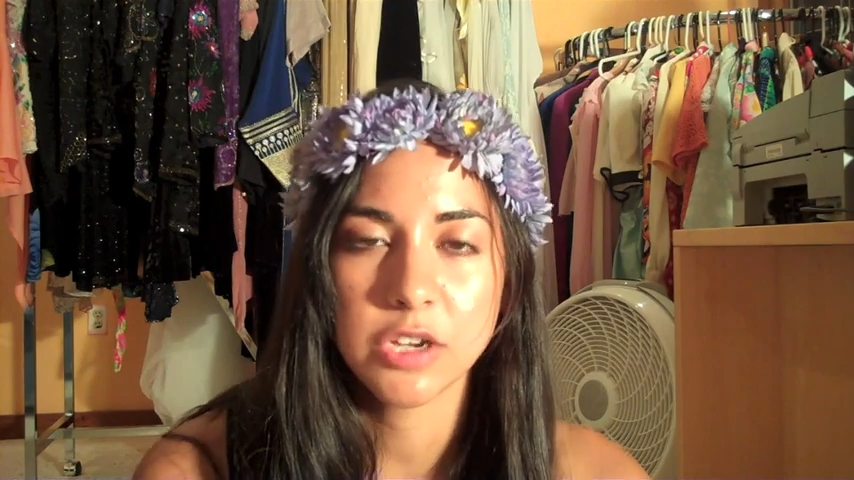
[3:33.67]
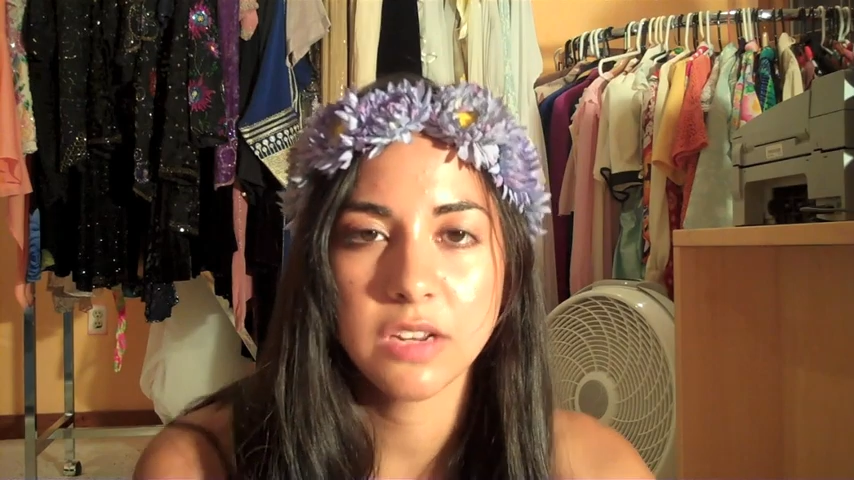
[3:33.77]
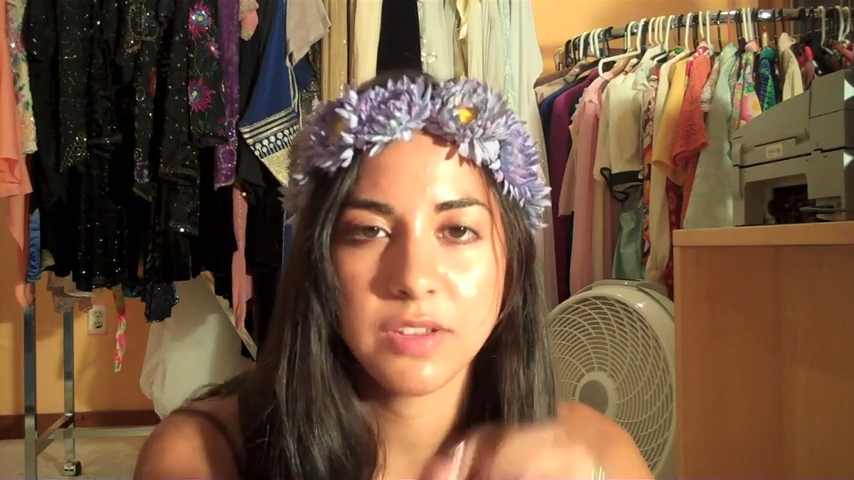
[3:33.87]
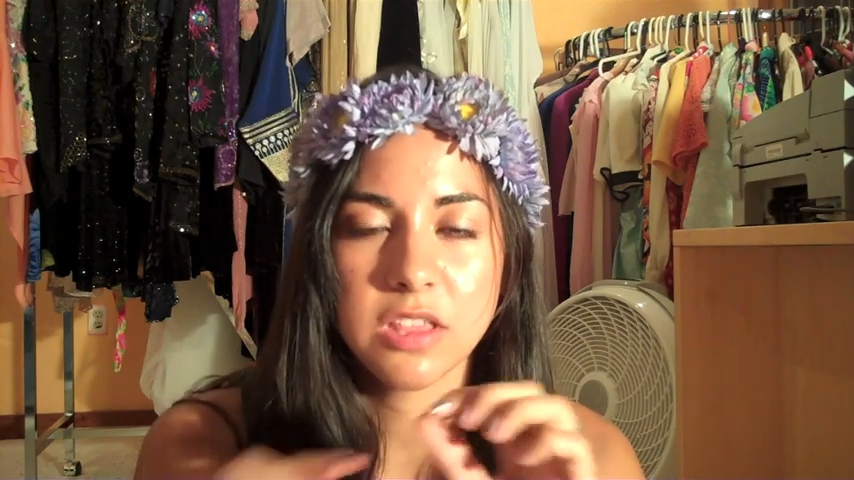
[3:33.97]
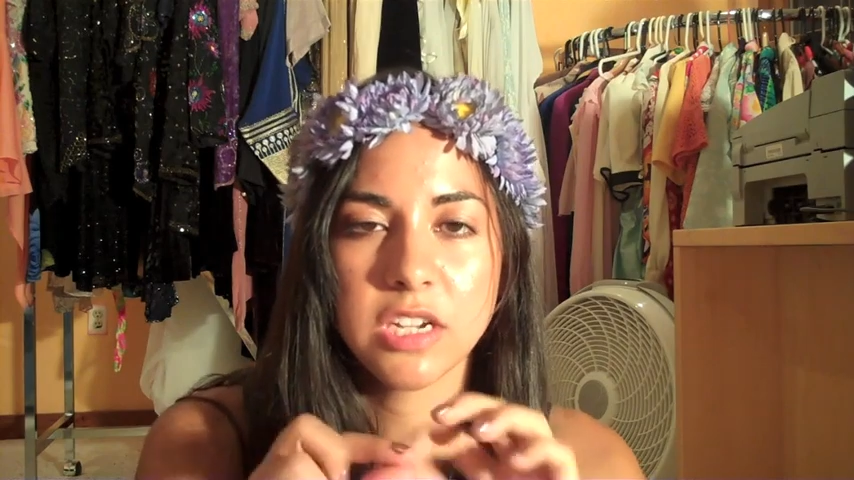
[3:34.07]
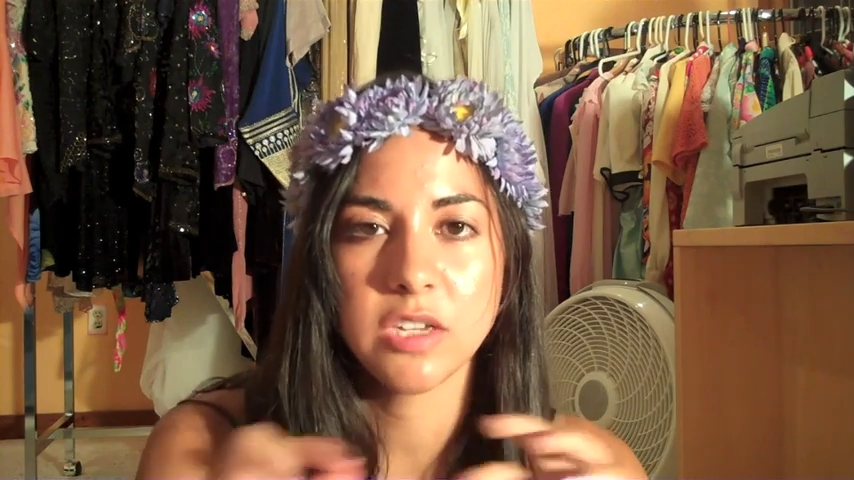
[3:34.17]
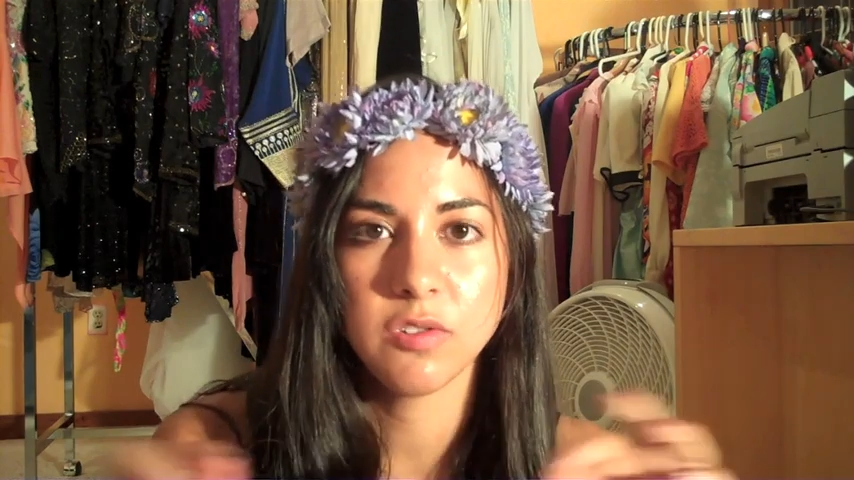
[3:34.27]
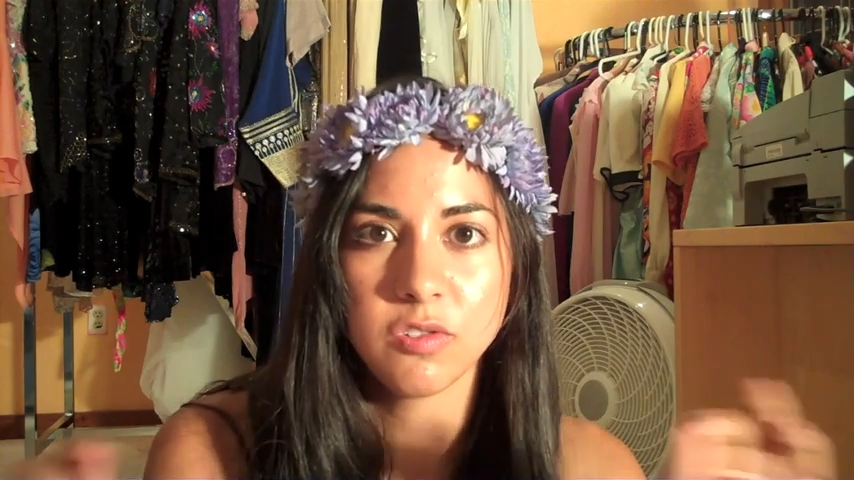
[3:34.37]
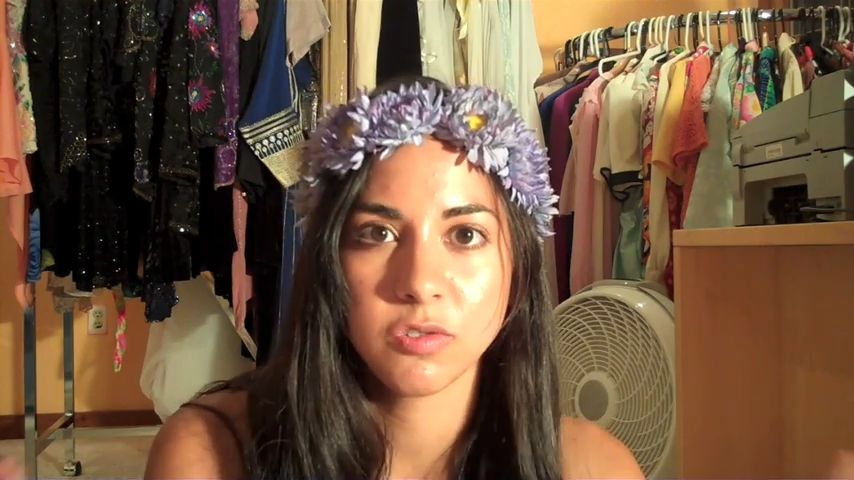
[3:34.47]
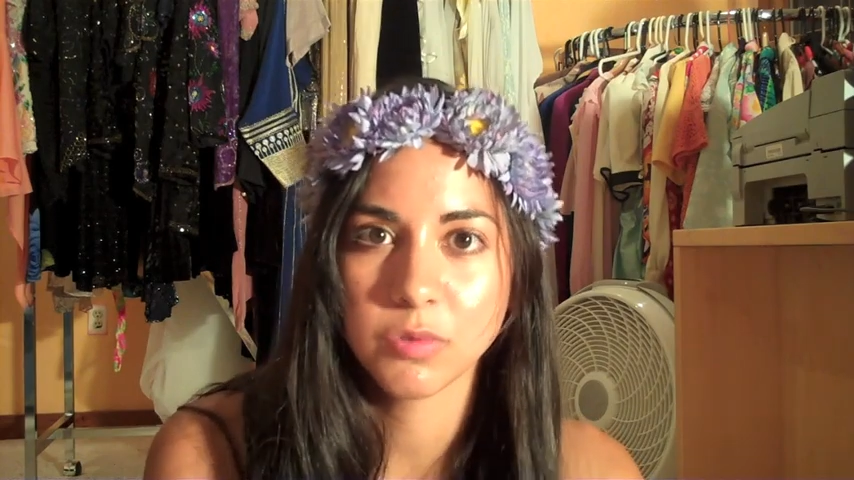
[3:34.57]
you could have either
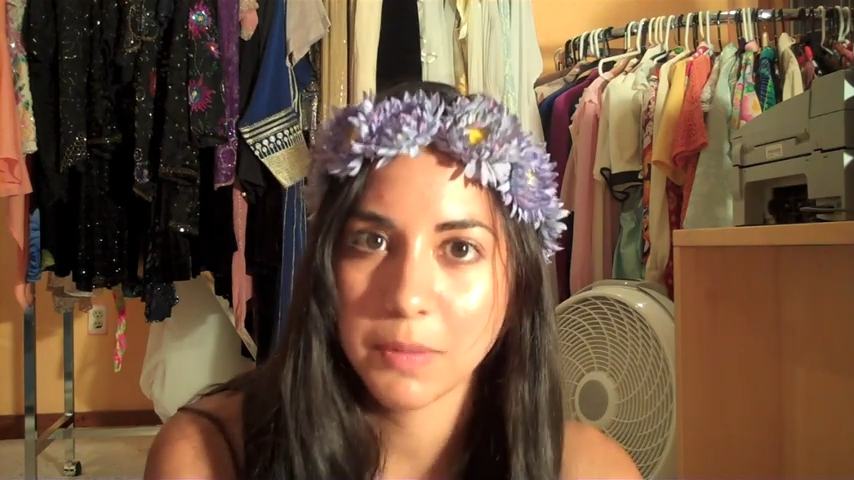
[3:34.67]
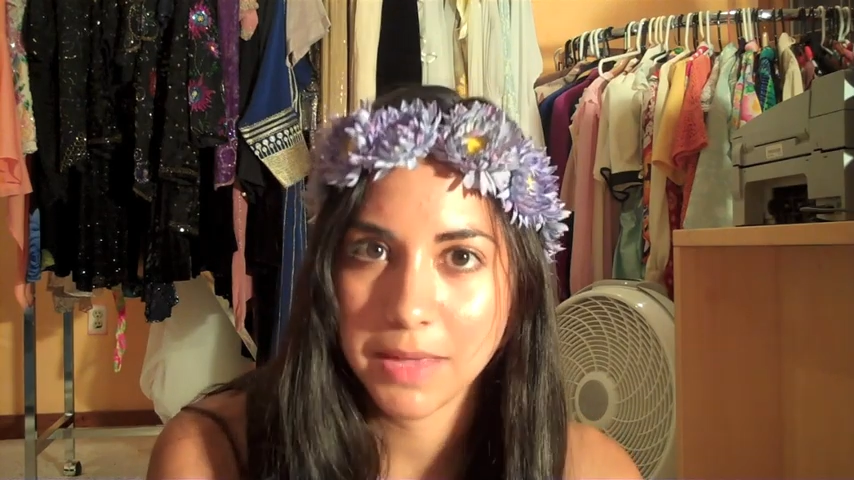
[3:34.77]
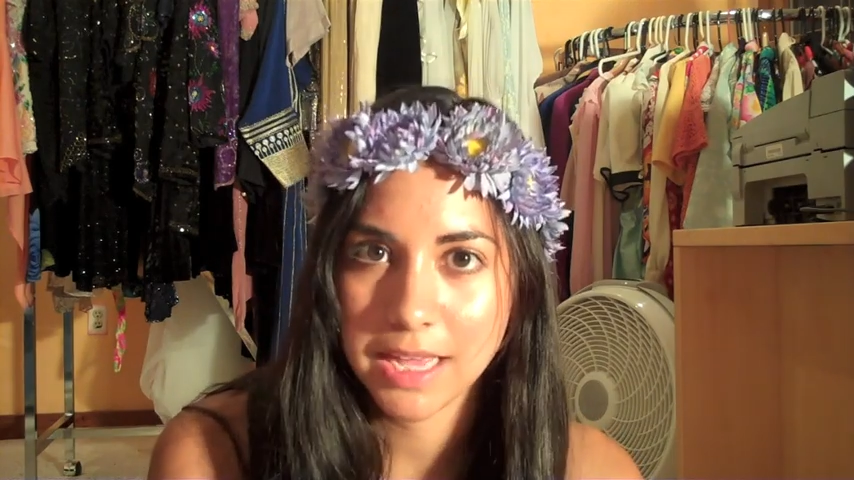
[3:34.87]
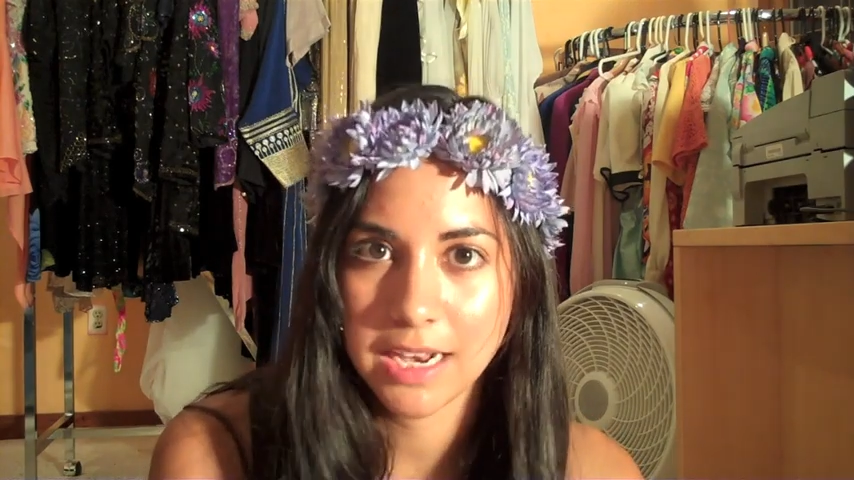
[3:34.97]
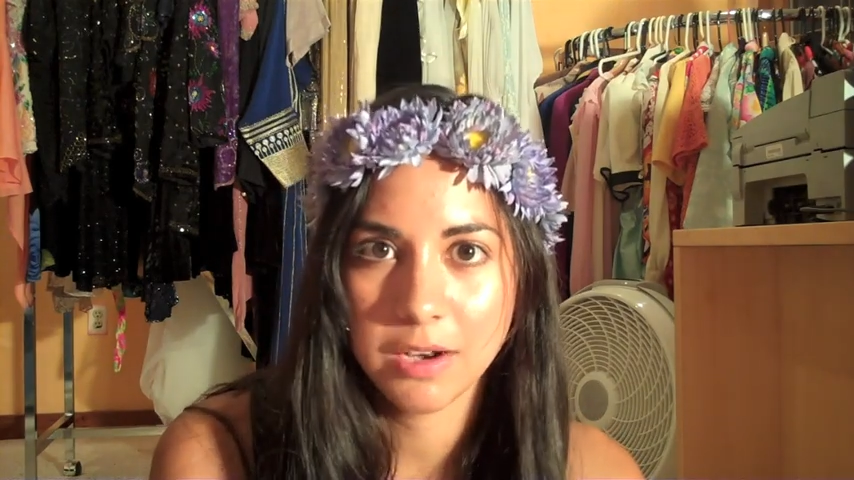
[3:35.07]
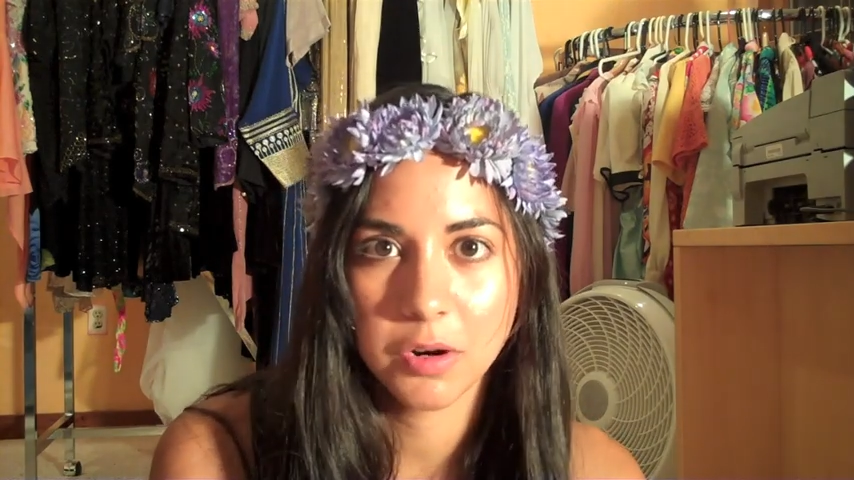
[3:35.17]
used ribbon